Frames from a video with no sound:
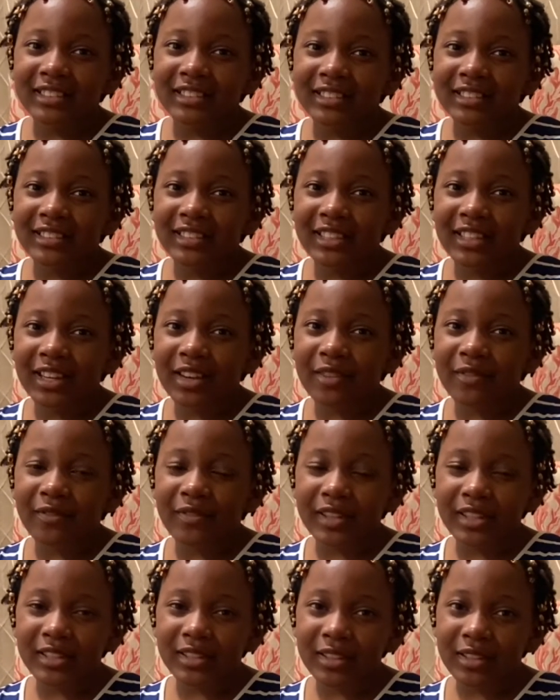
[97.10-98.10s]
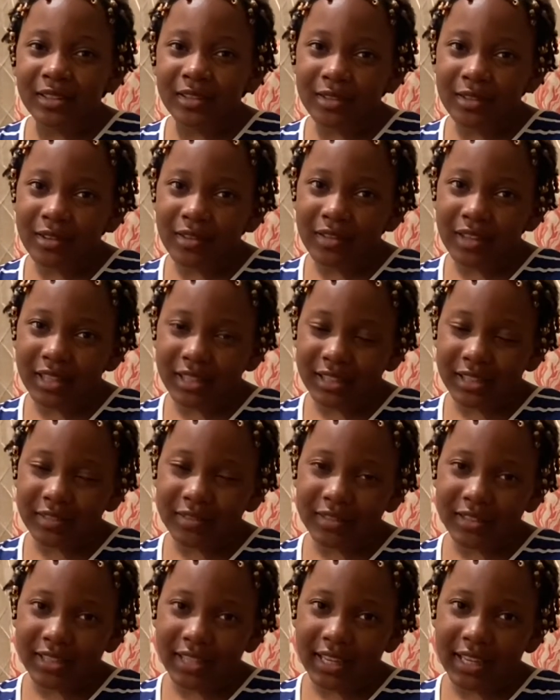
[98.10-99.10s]
She convinced the school that she
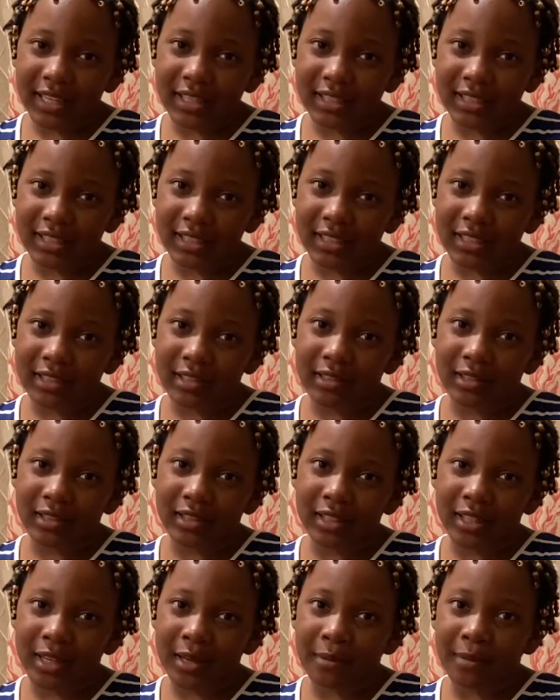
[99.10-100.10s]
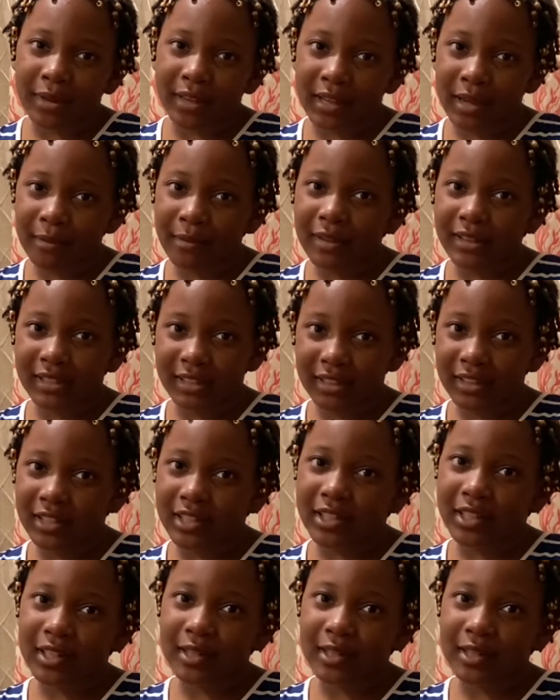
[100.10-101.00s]
was 18 so she could become a teacher.